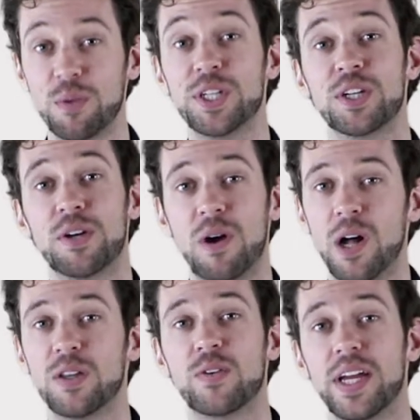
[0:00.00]
where we show you
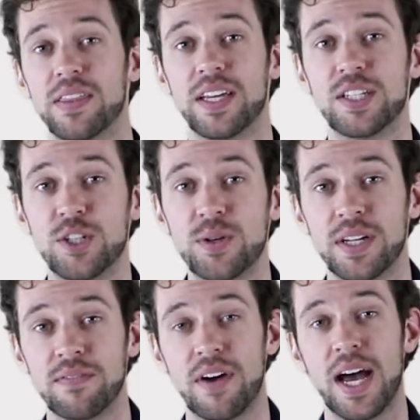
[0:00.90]
all the great things you
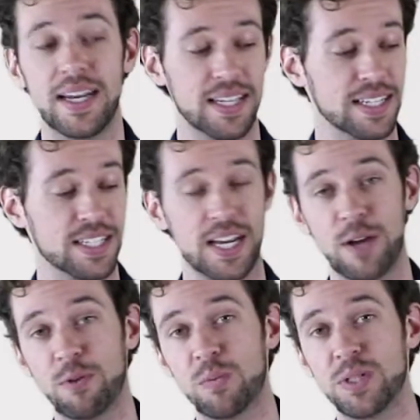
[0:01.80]
can find
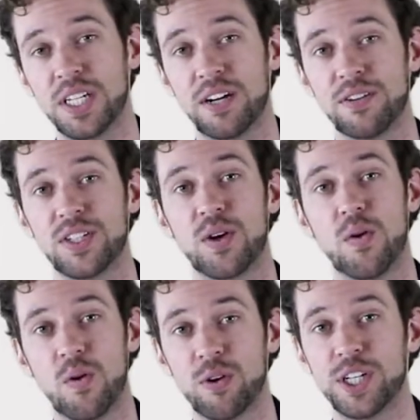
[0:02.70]
inside Roboterra's
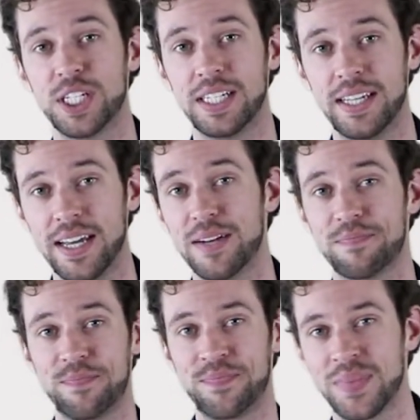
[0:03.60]
Origin Kit.
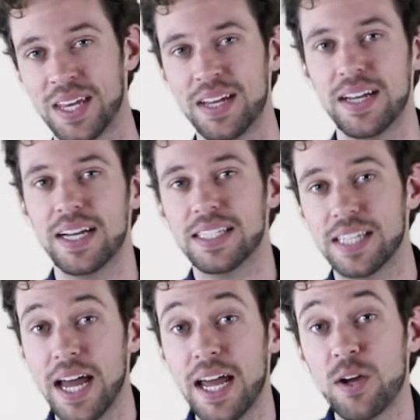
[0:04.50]

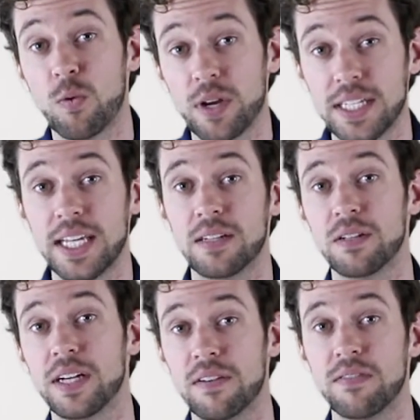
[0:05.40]
Today we're going to take a
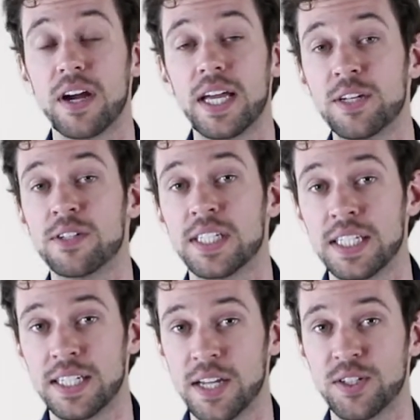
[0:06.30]
look at a very interesting
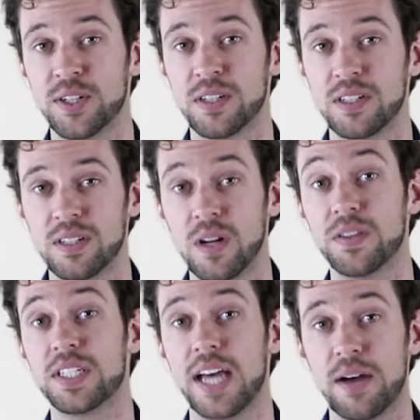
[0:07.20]
sensor called
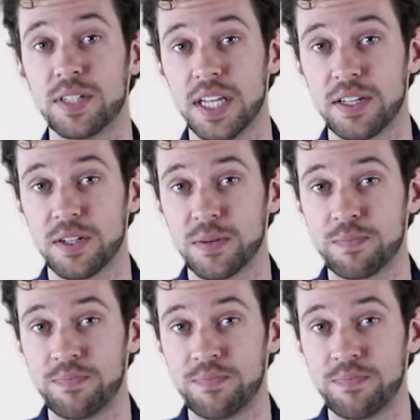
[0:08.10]
the sound sensor.